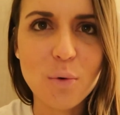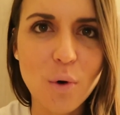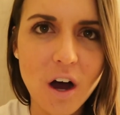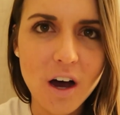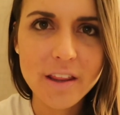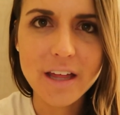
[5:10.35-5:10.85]

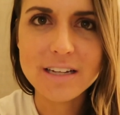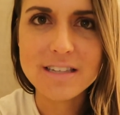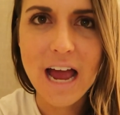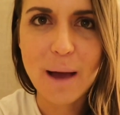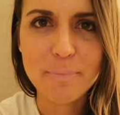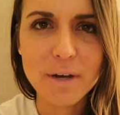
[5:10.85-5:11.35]
While all that's
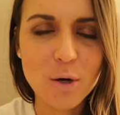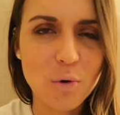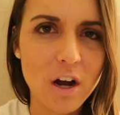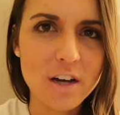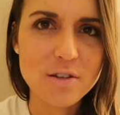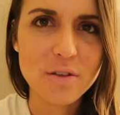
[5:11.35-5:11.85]
happening, we're
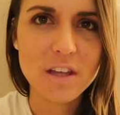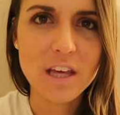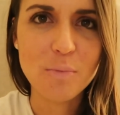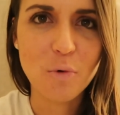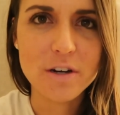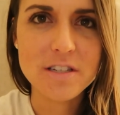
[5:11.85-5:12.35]
also
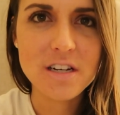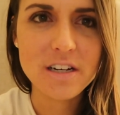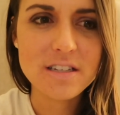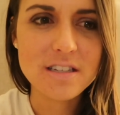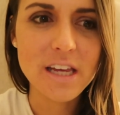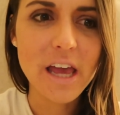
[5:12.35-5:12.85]
thinking more
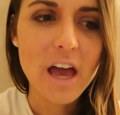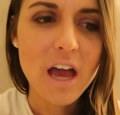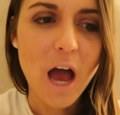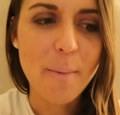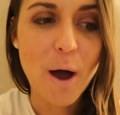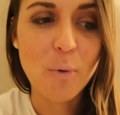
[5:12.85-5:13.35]
seriously
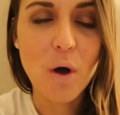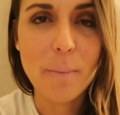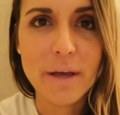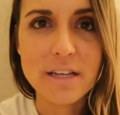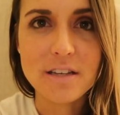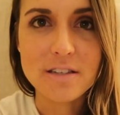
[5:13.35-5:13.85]
about what
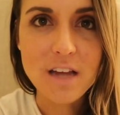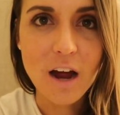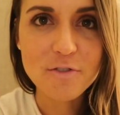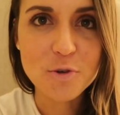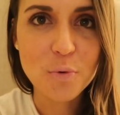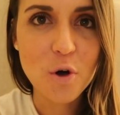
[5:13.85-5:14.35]
makes us
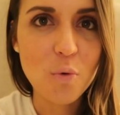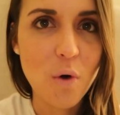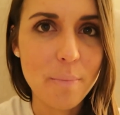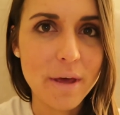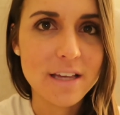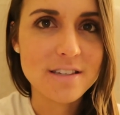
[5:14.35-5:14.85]
comfortable,
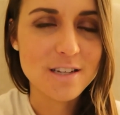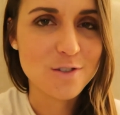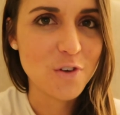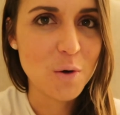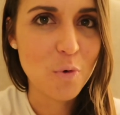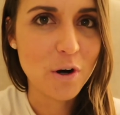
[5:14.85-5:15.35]
what makes us
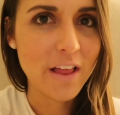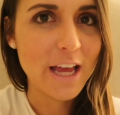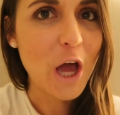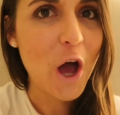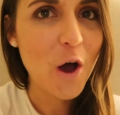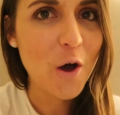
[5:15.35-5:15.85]
feel more
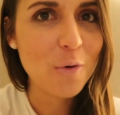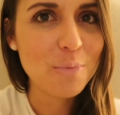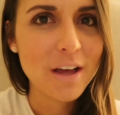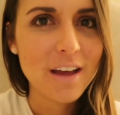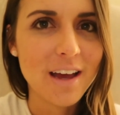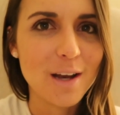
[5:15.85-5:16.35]
like home,
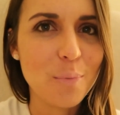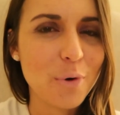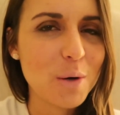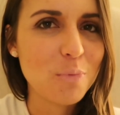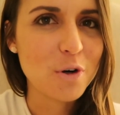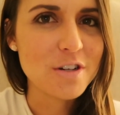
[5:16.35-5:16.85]
and to
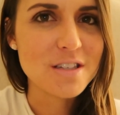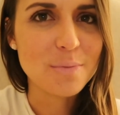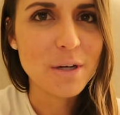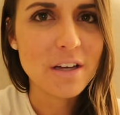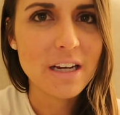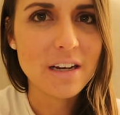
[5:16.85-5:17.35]
bring more
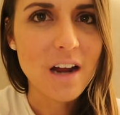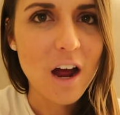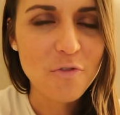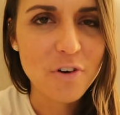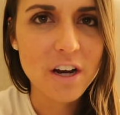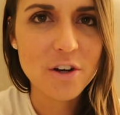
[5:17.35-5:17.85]
stability and
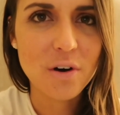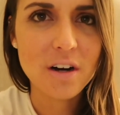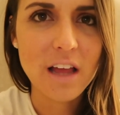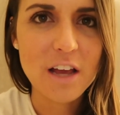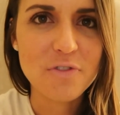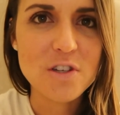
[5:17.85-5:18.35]
comfort into our
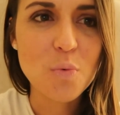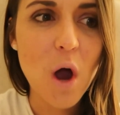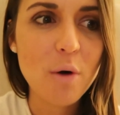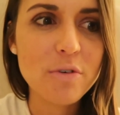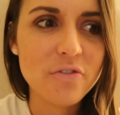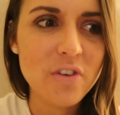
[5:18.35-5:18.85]
life as
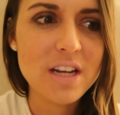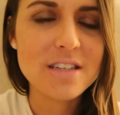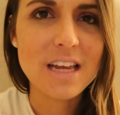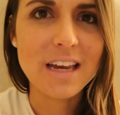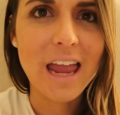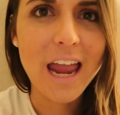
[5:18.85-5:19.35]
well, with
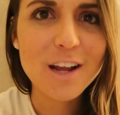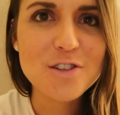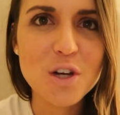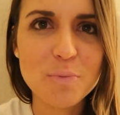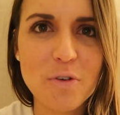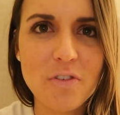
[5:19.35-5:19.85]
Venus and
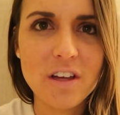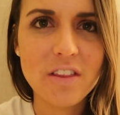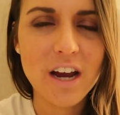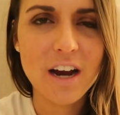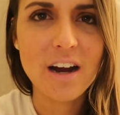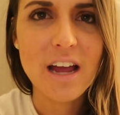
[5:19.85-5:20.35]
Cancer moving
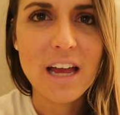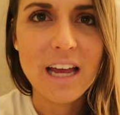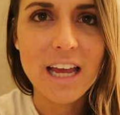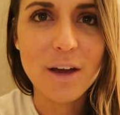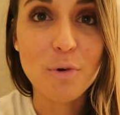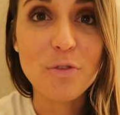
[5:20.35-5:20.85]
there,
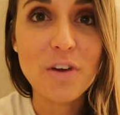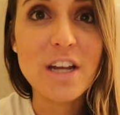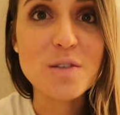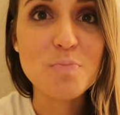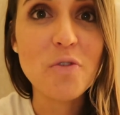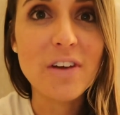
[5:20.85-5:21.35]
and with
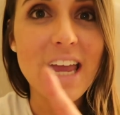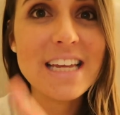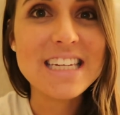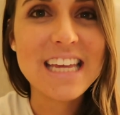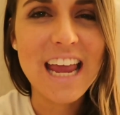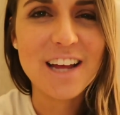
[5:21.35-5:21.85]
Venus moving
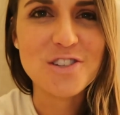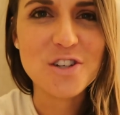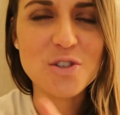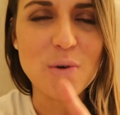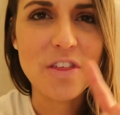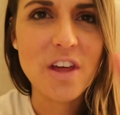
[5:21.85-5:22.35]
into Cancer.
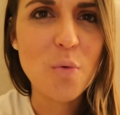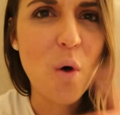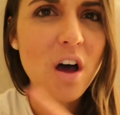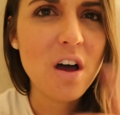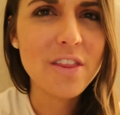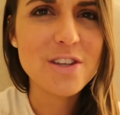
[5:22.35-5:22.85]
So I think while
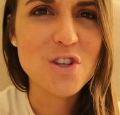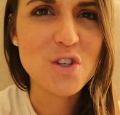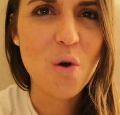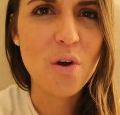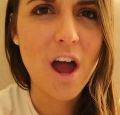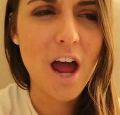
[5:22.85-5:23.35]
all this is
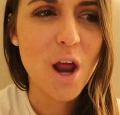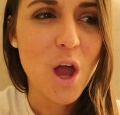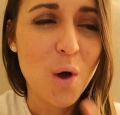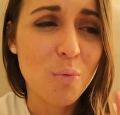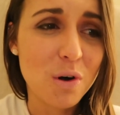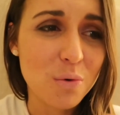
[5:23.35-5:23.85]
going on,
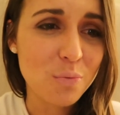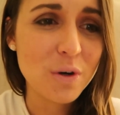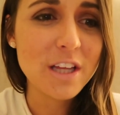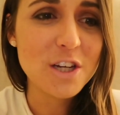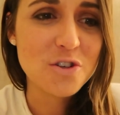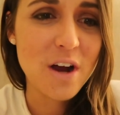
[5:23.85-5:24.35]
we're
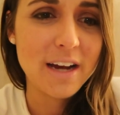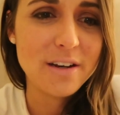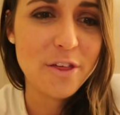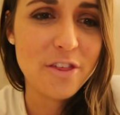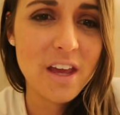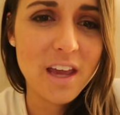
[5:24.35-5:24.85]
really trying to
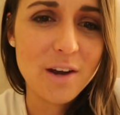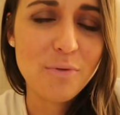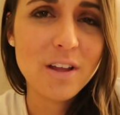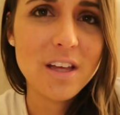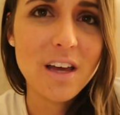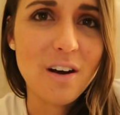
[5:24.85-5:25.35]
think, and
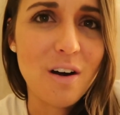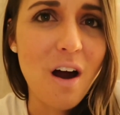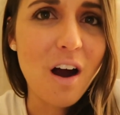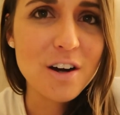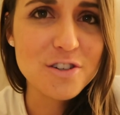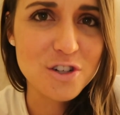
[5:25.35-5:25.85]
really at our
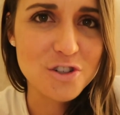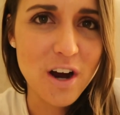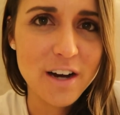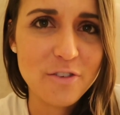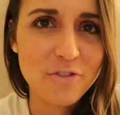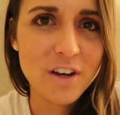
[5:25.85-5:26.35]
hearts are
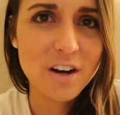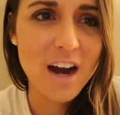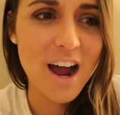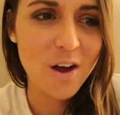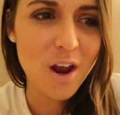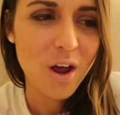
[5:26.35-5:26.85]
trying to figure
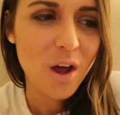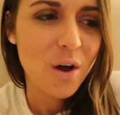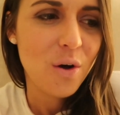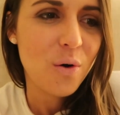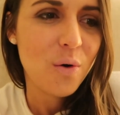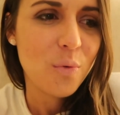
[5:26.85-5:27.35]
out,
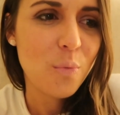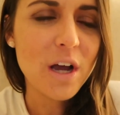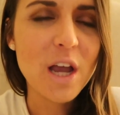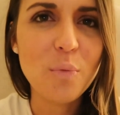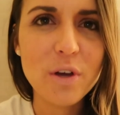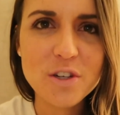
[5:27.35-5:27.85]
what
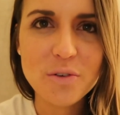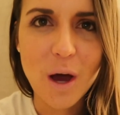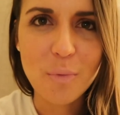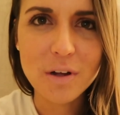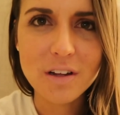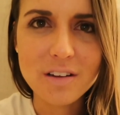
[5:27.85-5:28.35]
can we do
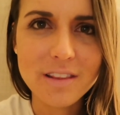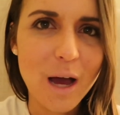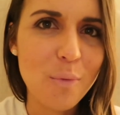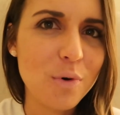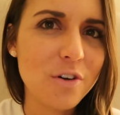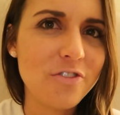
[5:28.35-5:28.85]
that
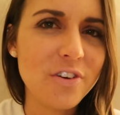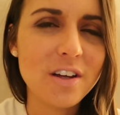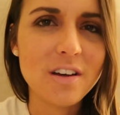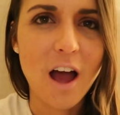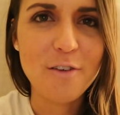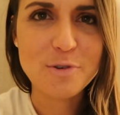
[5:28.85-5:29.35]
will
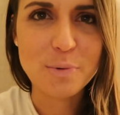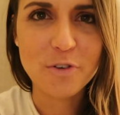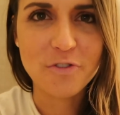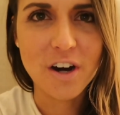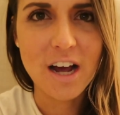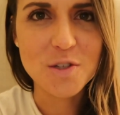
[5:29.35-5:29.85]
feel comfortable
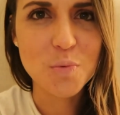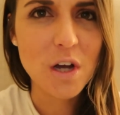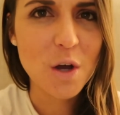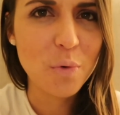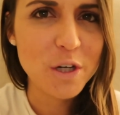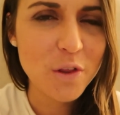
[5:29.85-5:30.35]
for us? What
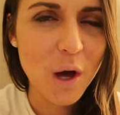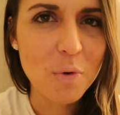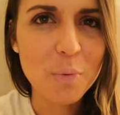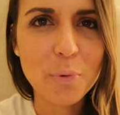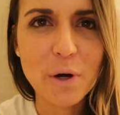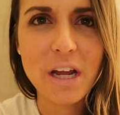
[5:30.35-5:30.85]
can we do that
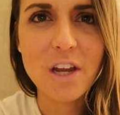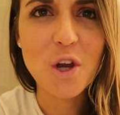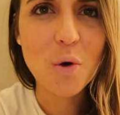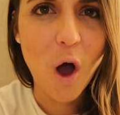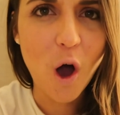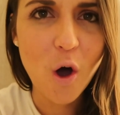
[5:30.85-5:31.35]
will bring a
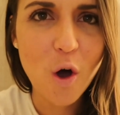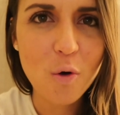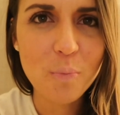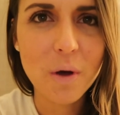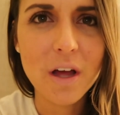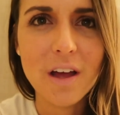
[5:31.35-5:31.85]
new
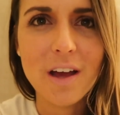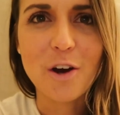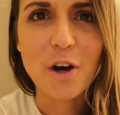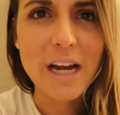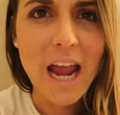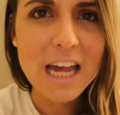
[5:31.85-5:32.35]
home,
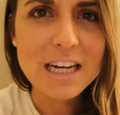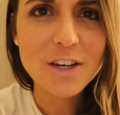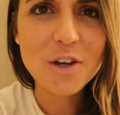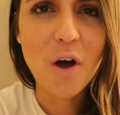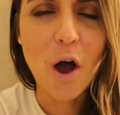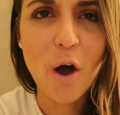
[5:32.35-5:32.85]
create a
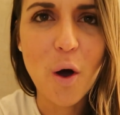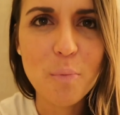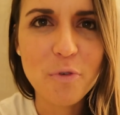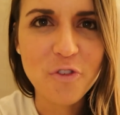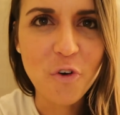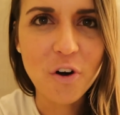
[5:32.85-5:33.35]
new
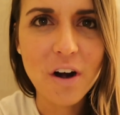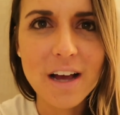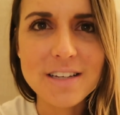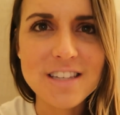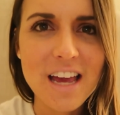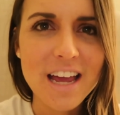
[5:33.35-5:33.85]
home for
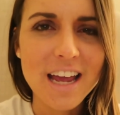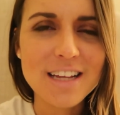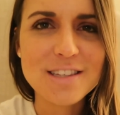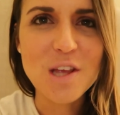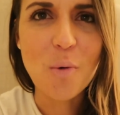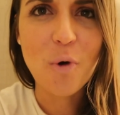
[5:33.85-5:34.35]
us
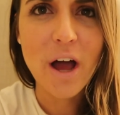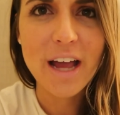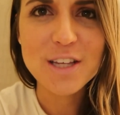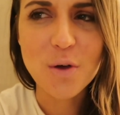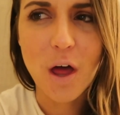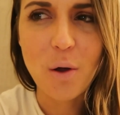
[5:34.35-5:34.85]
in some
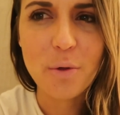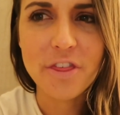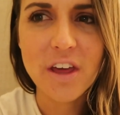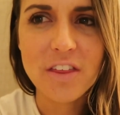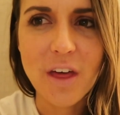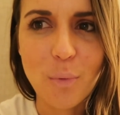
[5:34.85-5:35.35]
way? So I don't
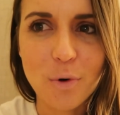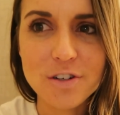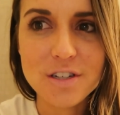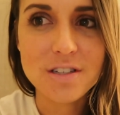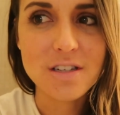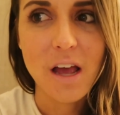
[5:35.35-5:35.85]
think that we're
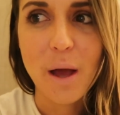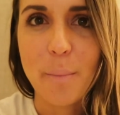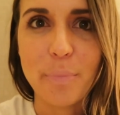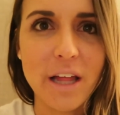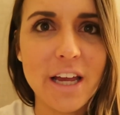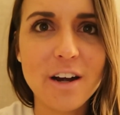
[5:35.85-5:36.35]
just
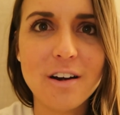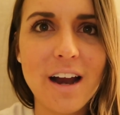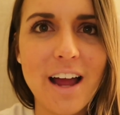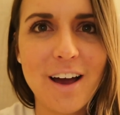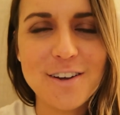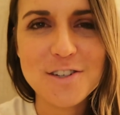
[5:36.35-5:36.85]
playing
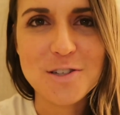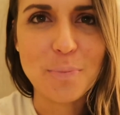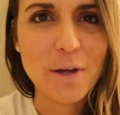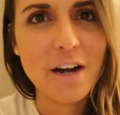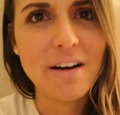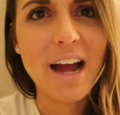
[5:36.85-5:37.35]
around, just to
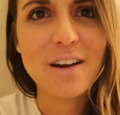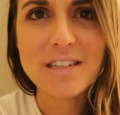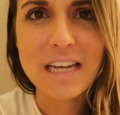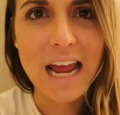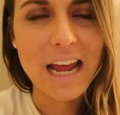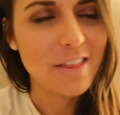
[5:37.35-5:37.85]
play around
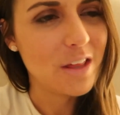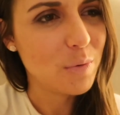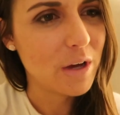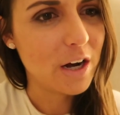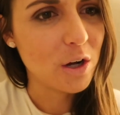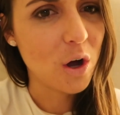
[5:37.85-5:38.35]
today. I think we
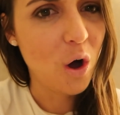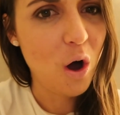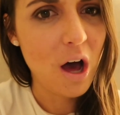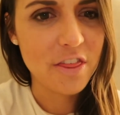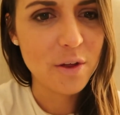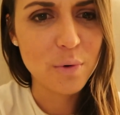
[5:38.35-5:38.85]
got a
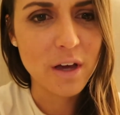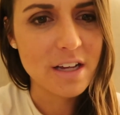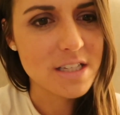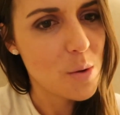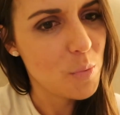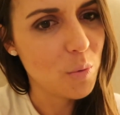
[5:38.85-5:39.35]
goal. I think we
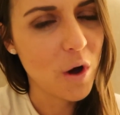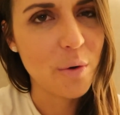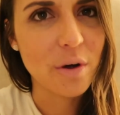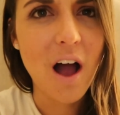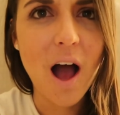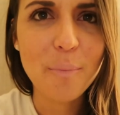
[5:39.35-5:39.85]
got something we want to
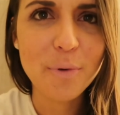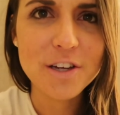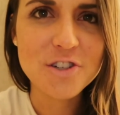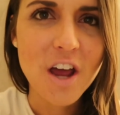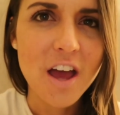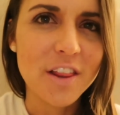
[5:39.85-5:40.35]

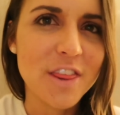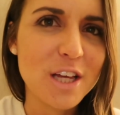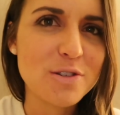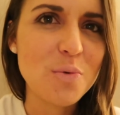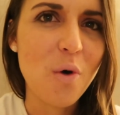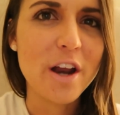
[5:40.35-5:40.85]
accomplish,
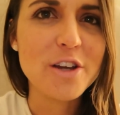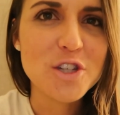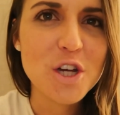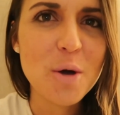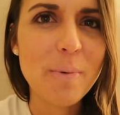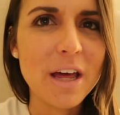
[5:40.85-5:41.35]
things we want to
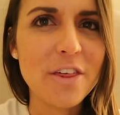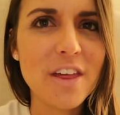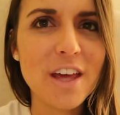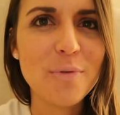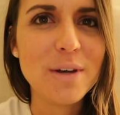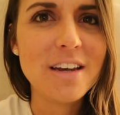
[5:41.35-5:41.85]
do. But I
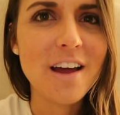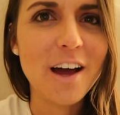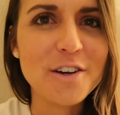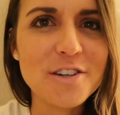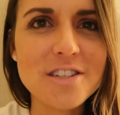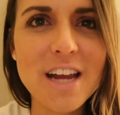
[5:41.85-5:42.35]
think we need to
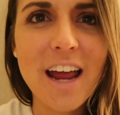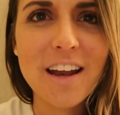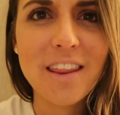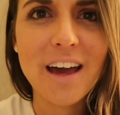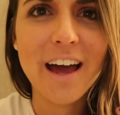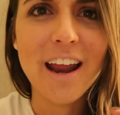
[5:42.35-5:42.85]

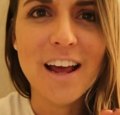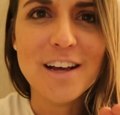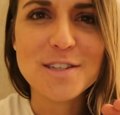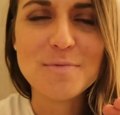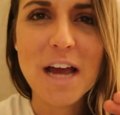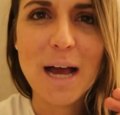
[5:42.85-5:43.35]
understand that
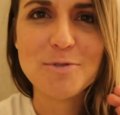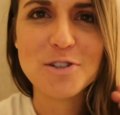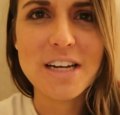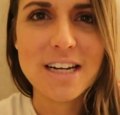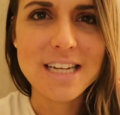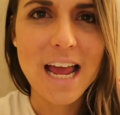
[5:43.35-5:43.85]
sometimes you
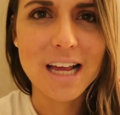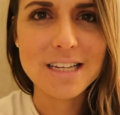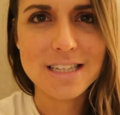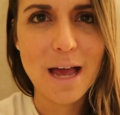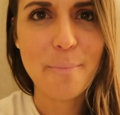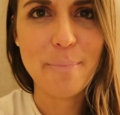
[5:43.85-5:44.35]
need to take a
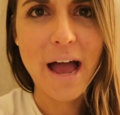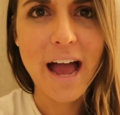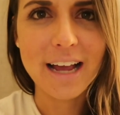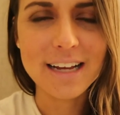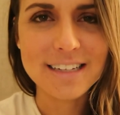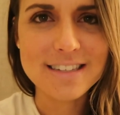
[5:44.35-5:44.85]
step
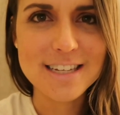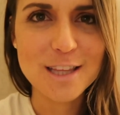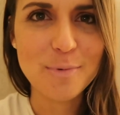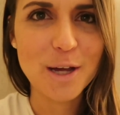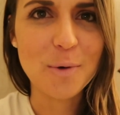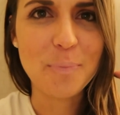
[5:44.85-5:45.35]
back, see the
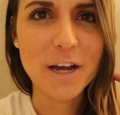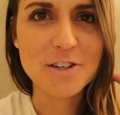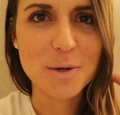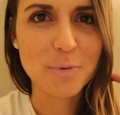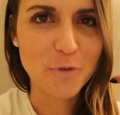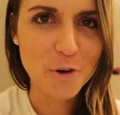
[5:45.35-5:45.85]
bigger
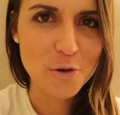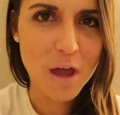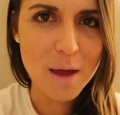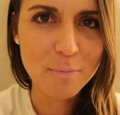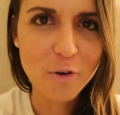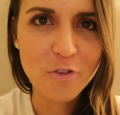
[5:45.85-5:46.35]
picture before you
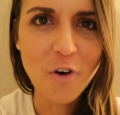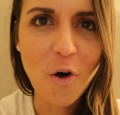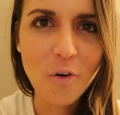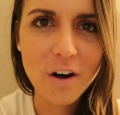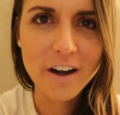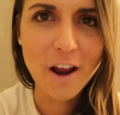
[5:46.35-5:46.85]
can move
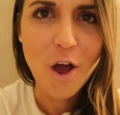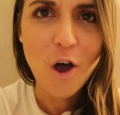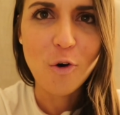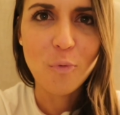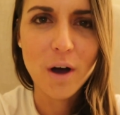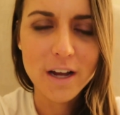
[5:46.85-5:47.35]
forward
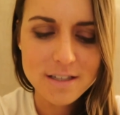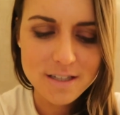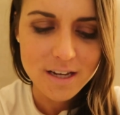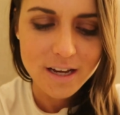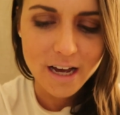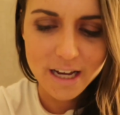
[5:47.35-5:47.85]

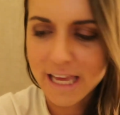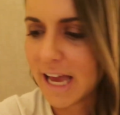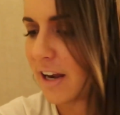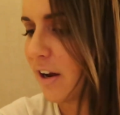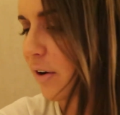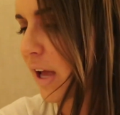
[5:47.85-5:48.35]
once
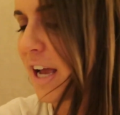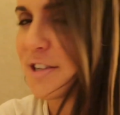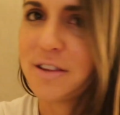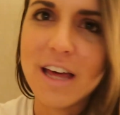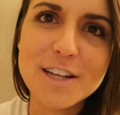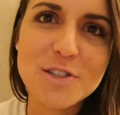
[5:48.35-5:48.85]
again. Okay,
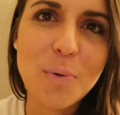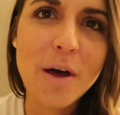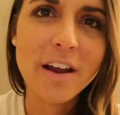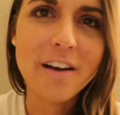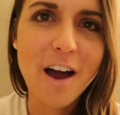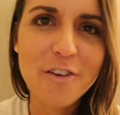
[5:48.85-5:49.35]
so that's what
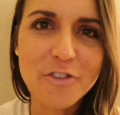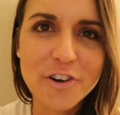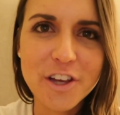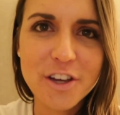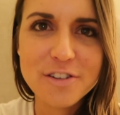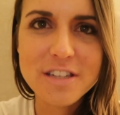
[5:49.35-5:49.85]
I got for
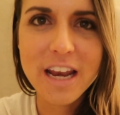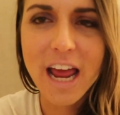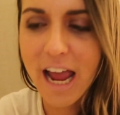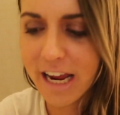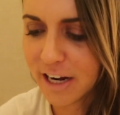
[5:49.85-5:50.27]
you today.